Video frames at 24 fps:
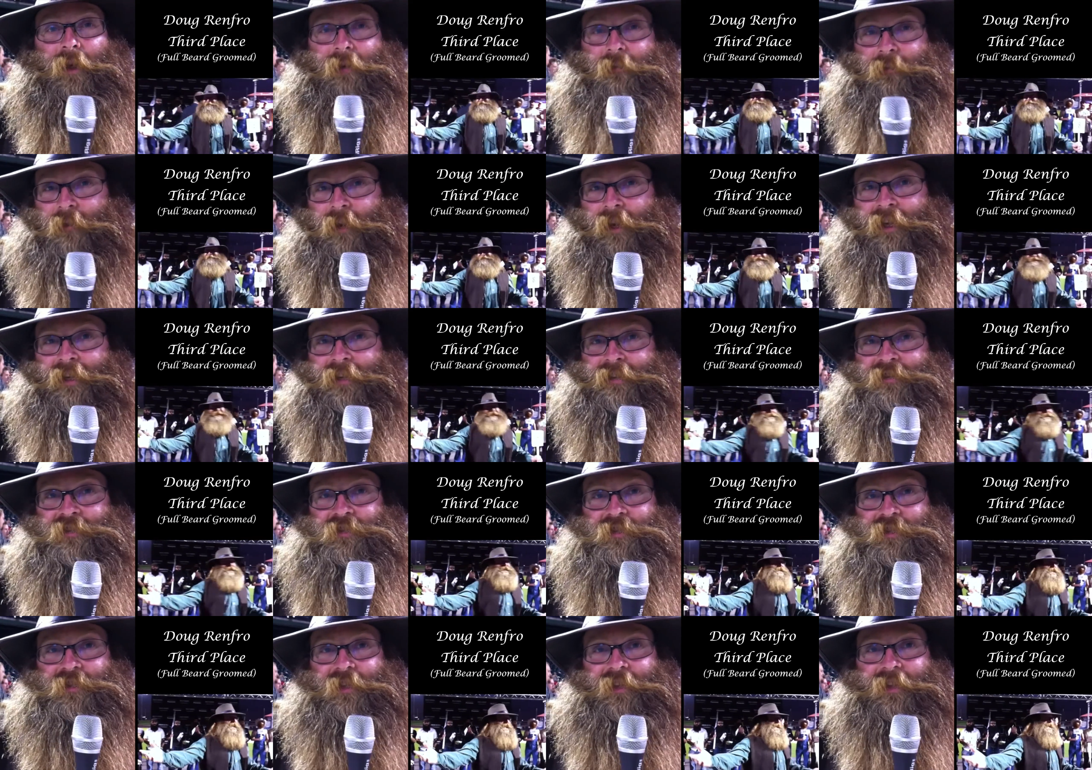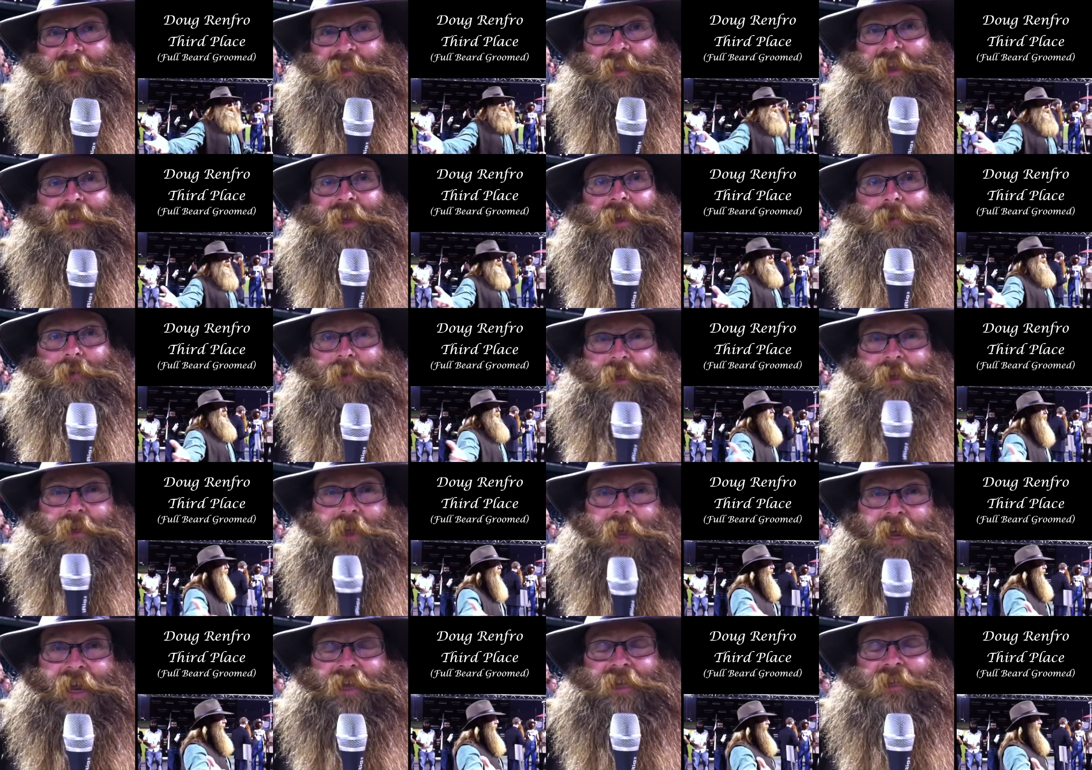my friends, they, they
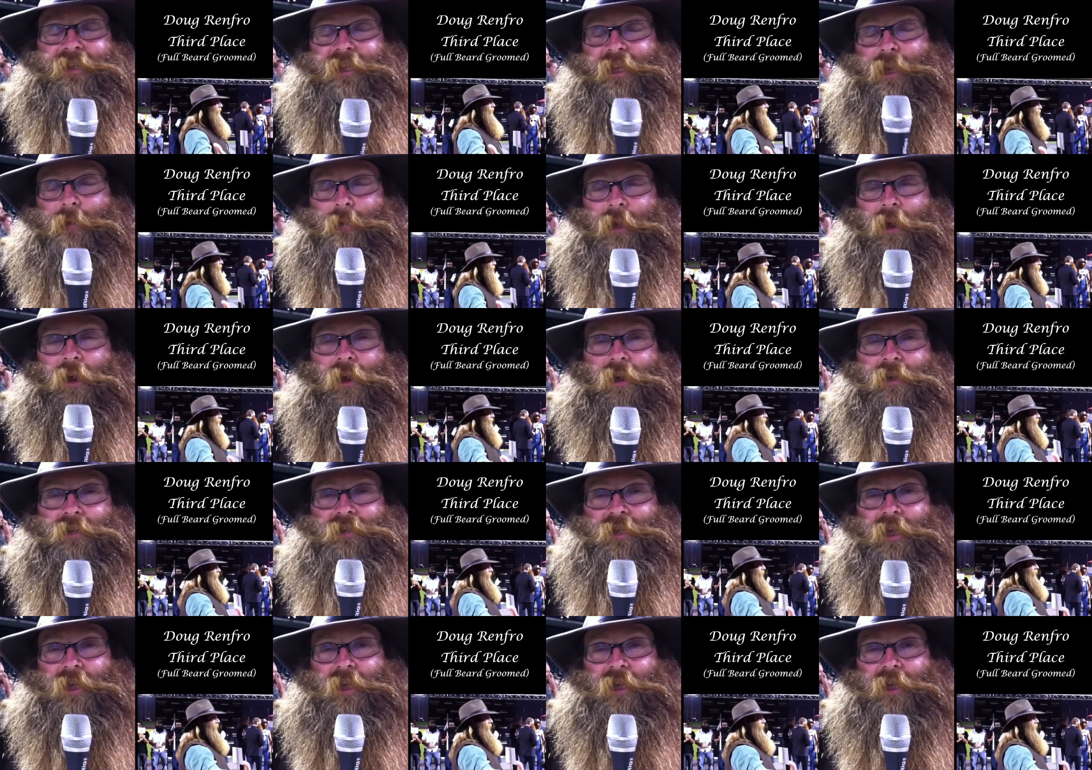like it. They give me a hard